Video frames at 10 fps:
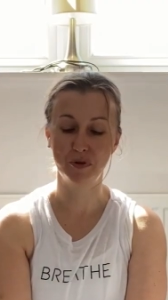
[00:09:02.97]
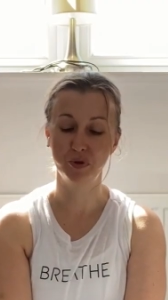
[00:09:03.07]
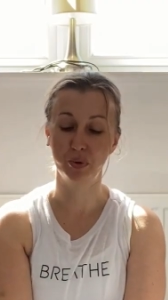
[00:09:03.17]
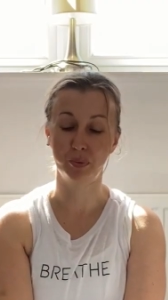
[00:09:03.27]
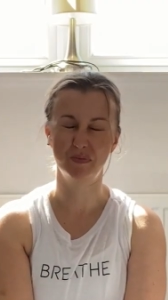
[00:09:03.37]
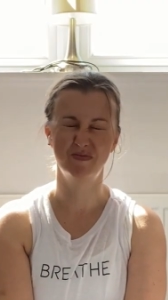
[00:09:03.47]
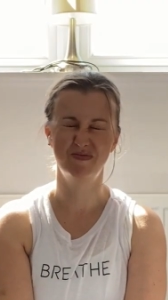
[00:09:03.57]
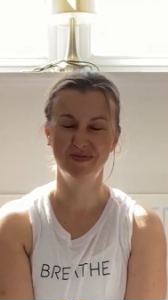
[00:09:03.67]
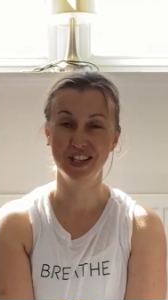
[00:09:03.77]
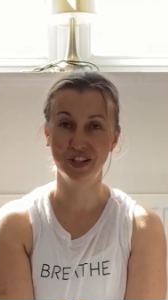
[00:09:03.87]
So
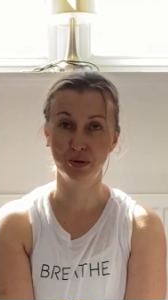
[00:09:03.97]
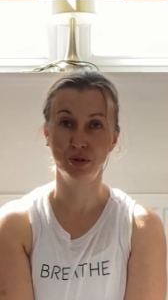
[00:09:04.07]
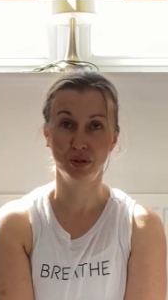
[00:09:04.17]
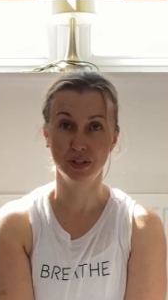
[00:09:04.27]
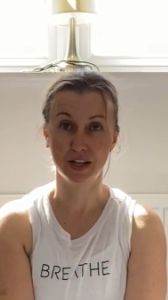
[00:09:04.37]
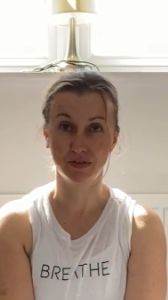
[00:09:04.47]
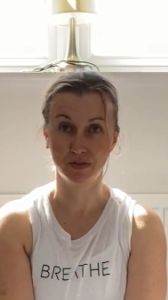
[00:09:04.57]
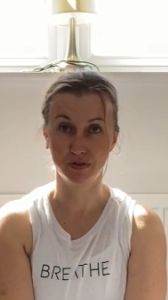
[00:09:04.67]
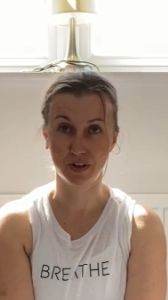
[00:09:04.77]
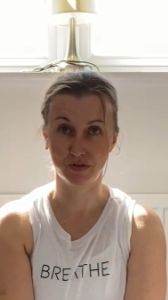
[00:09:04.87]
this is going to look
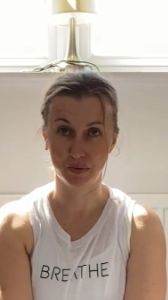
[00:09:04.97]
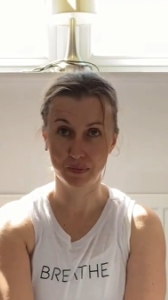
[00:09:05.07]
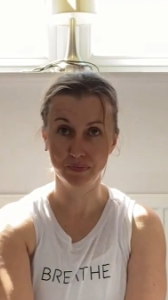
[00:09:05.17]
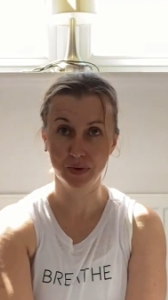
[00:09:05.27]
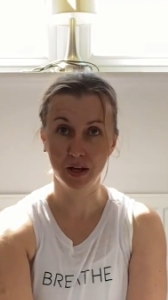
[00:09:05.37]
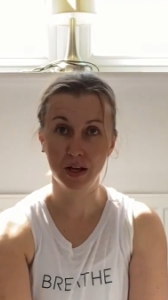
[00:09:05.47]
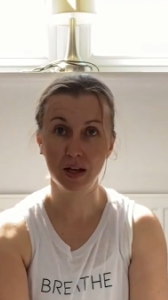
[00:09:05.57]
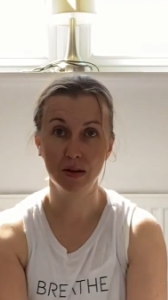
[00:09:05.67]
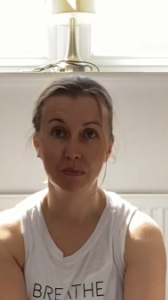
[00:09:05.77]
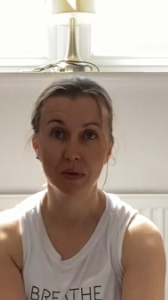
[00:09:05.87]
different for everyone.
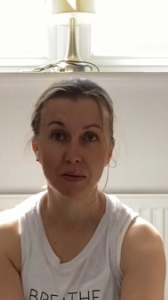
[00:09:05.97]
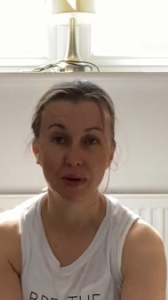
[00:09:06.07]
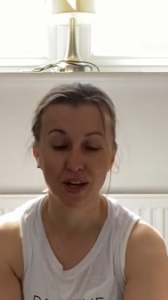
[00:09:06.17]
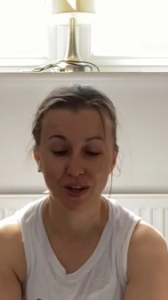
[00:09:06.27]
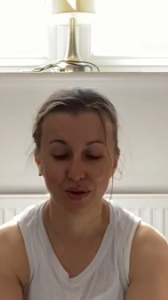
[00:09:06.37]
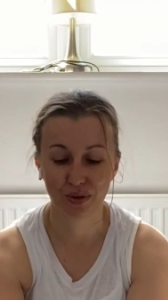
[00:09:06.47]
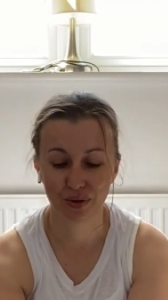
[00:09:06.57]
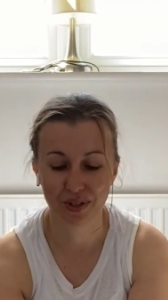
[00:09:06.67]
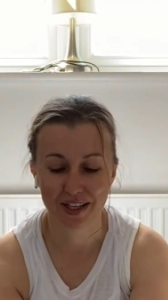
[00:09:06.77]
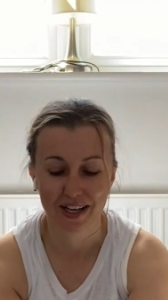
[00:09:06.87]
Maybe you're
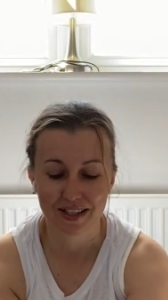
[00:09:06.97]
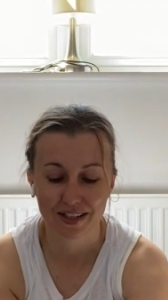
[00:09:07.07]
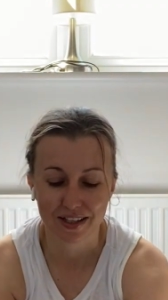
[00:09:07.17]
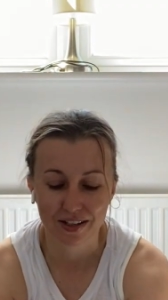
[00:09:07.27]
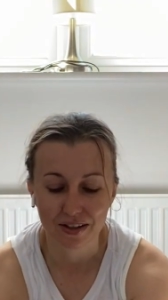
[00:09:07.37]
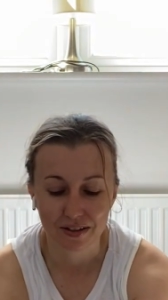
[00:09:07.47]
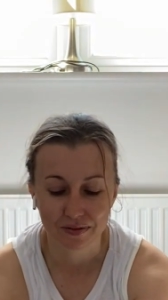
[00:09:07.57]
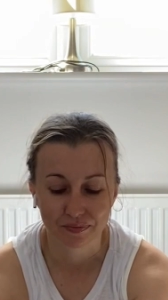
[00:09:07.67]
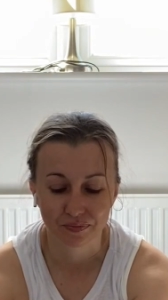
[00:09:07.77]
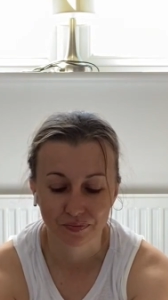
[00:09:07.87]
going to get to here.
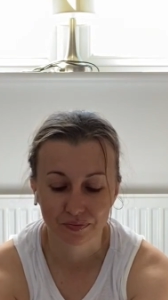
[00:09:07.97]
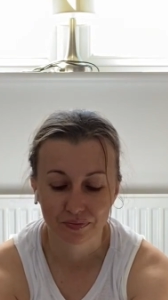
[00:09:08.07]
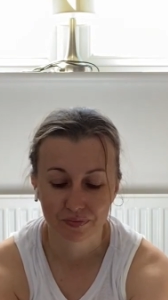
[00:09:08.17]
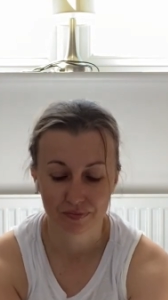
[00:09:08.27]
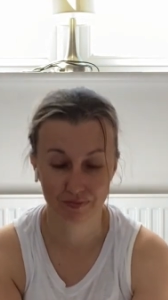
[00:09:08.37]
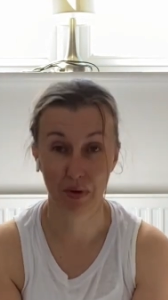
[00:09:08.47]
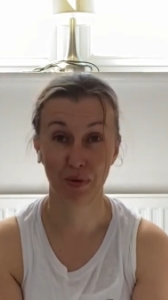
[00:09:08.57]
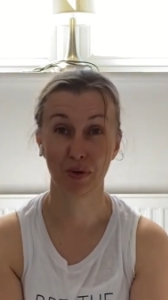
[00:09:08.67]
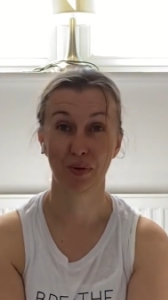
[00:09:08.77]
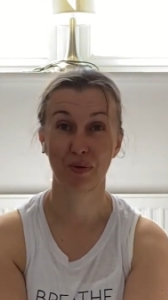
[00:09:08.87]

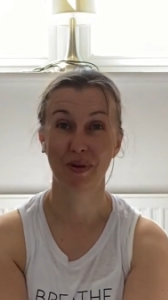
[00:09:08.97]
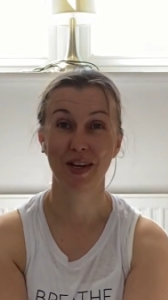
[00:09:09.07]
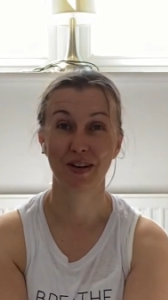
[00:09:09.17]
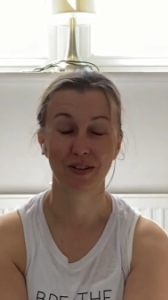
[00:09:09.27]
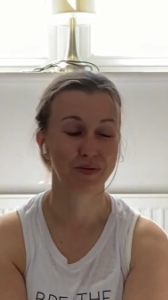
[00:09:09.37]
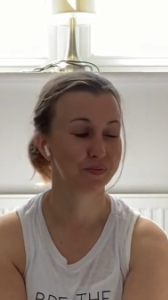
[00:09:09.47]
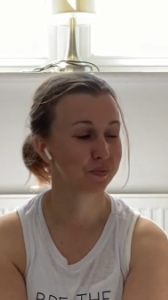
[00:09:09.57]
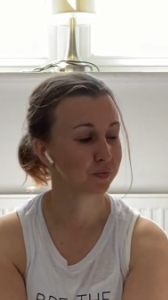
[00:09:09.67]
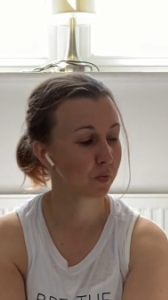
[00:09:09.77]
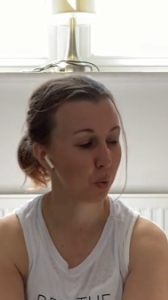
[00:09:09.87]
Maybe you're going to be here.
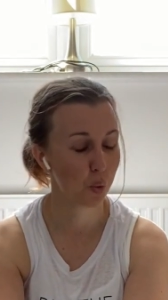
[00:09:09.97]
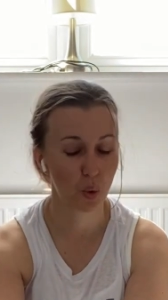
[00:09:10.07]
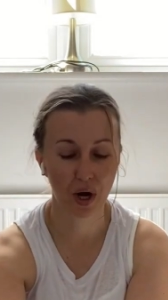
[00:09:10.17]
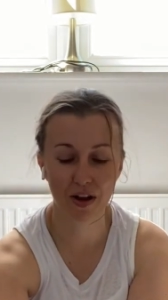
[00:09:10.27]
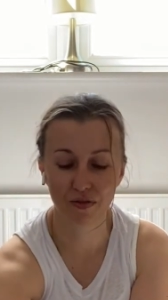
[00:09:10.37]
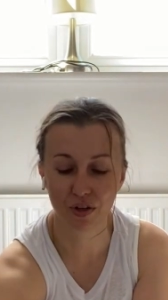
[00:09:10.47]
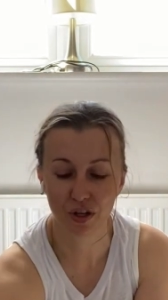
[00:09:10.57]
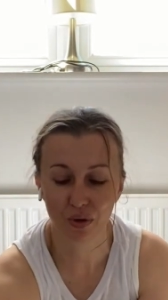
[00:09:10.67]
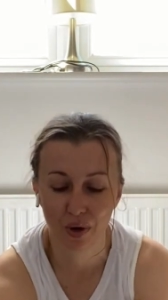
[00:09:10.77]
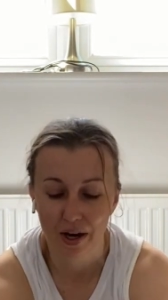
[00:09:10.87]
Wherever
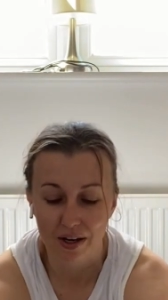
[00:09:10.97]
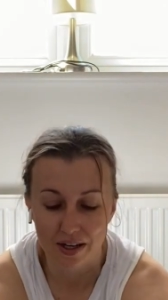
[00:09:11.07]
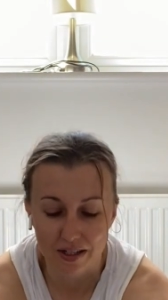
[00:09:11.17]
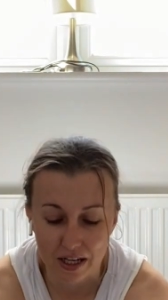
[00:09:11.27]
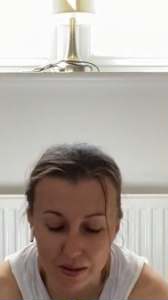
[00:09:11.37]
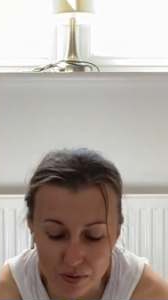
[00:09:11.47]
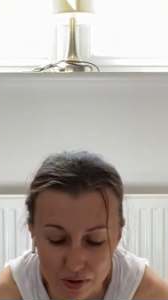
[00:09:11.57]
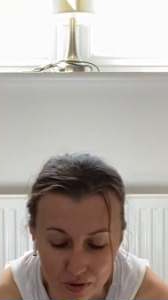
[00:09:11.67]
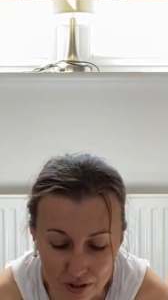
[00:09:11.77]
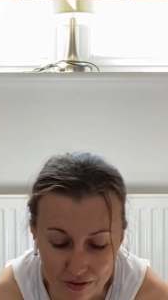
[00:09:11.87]
you are is
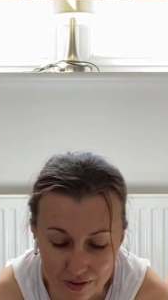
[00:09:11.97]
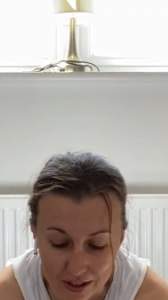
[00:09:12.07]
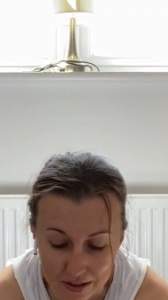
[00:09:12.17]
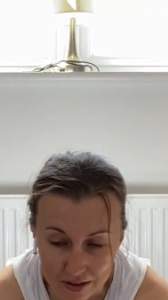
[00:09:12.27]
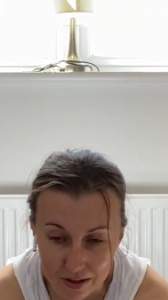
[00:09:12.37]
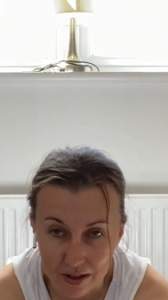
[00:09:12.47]
absolutely fine.